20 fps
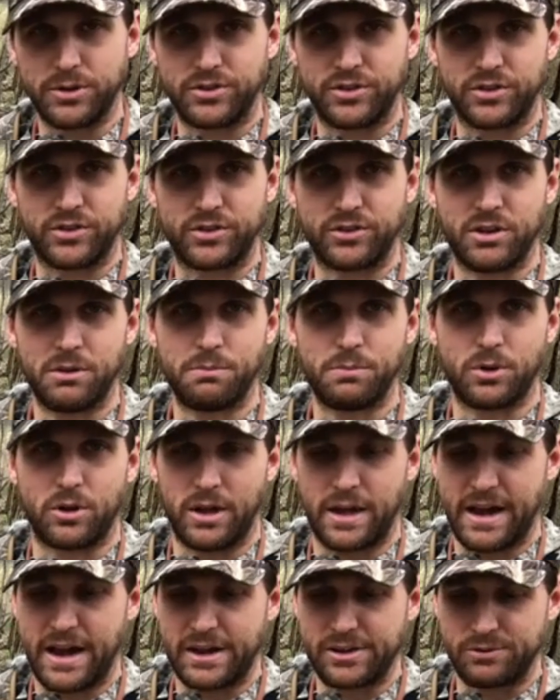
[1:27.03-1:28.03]
is as simple
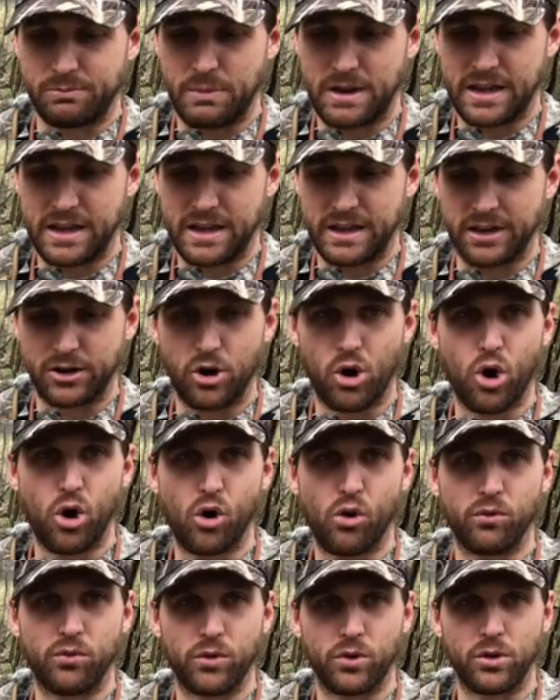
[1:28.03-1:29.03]
as making an
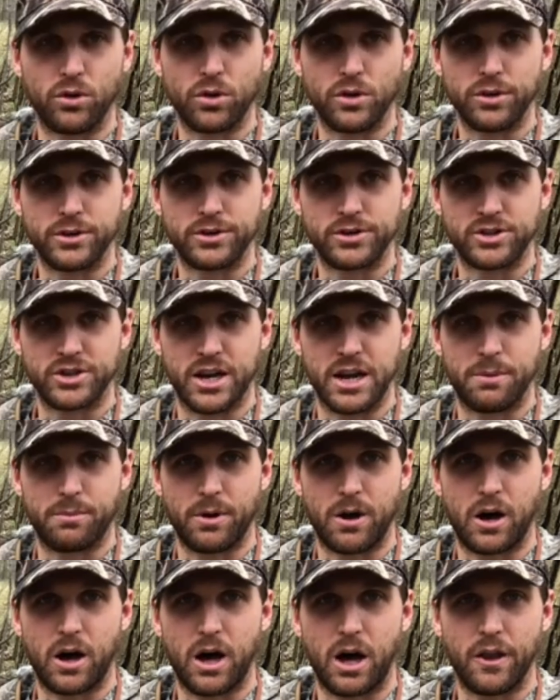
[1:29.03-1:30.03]
oval shape
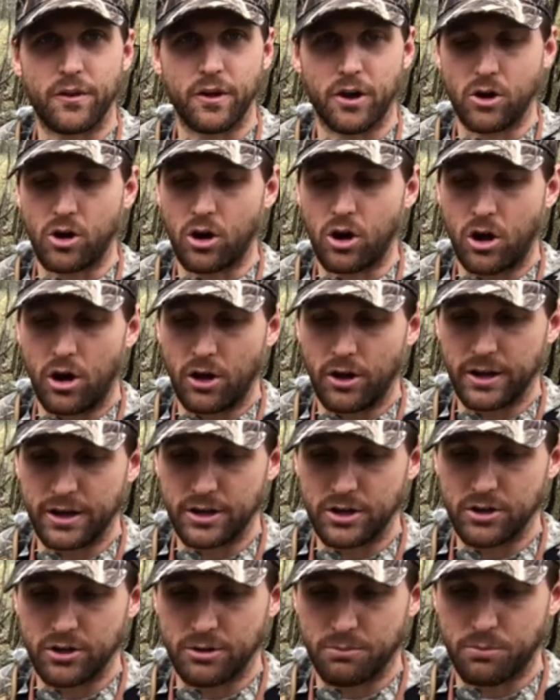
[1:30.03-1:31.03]
on the call,
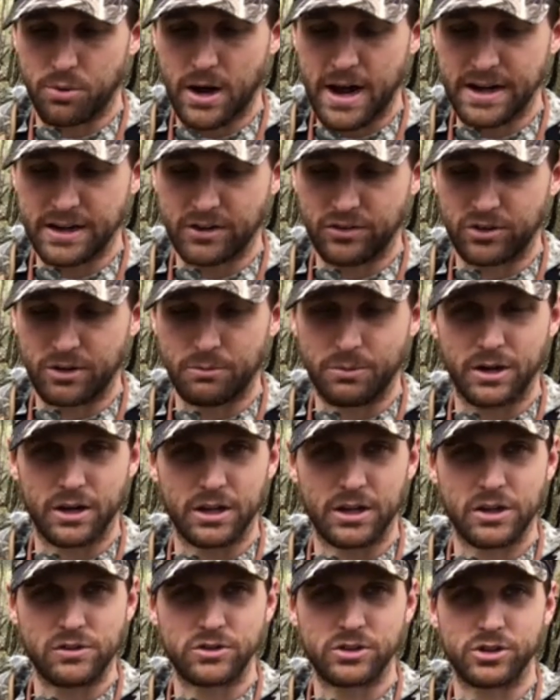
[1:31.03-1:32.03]
and you can practice it, but it
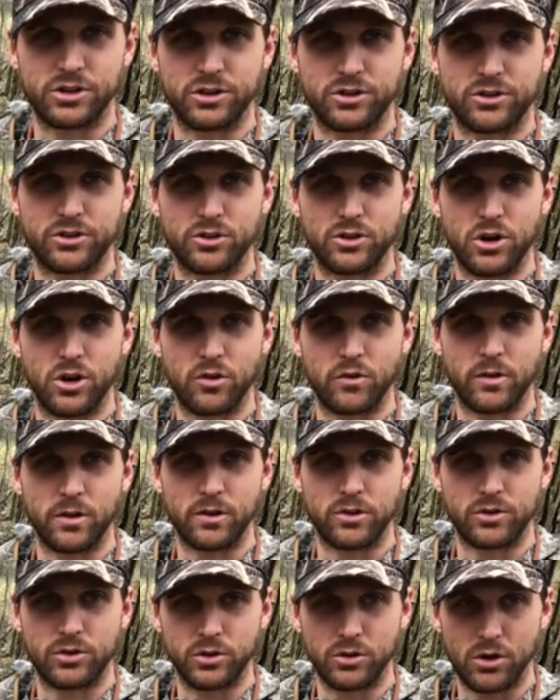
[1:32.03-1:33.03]
gives you your
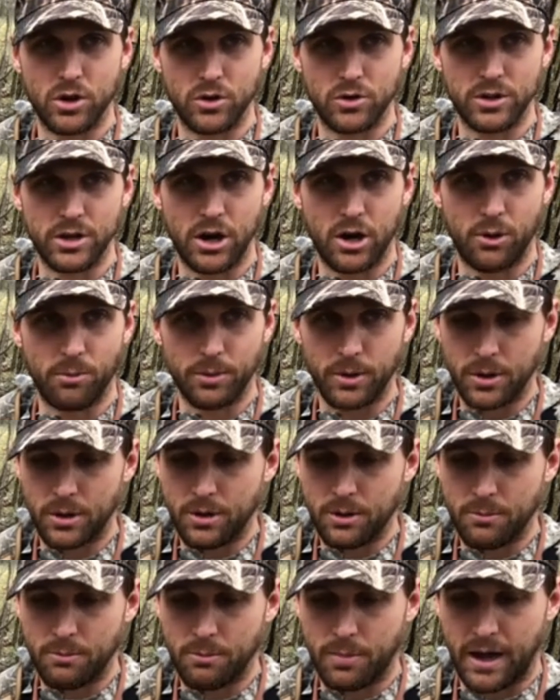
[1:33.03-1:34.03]
two-note yelp
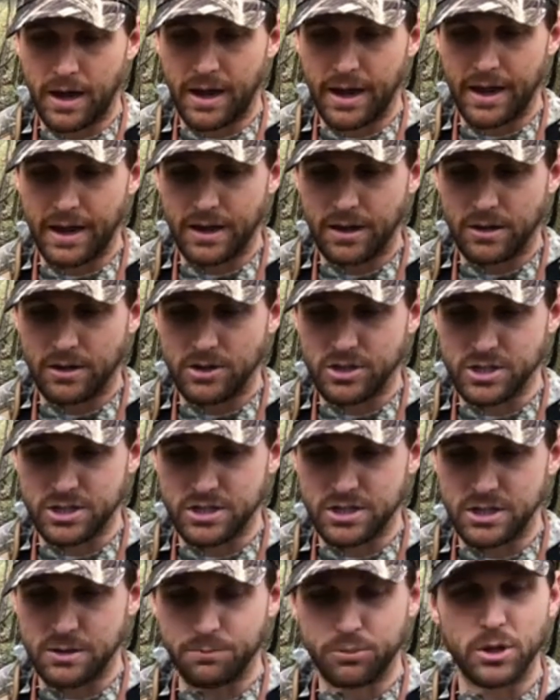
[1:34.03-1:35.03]
by
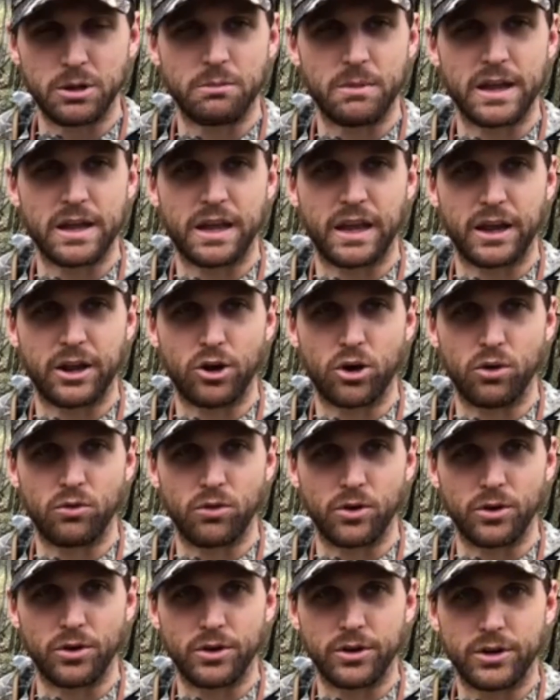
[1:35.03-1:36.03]
just simply making an
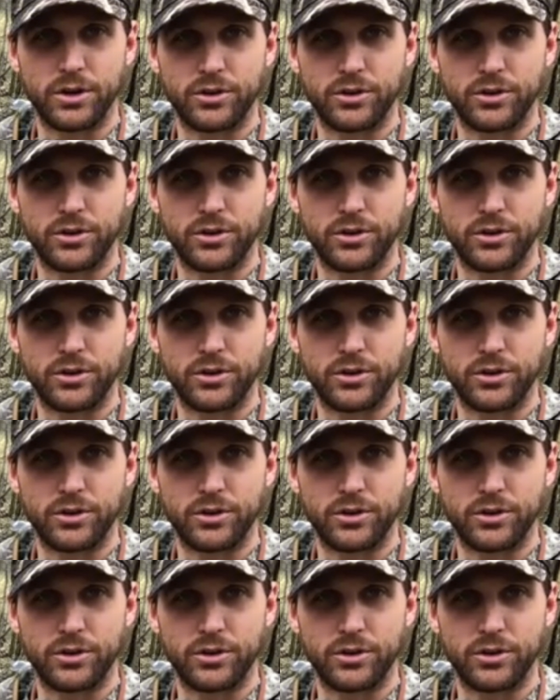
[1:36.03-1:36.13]
oval.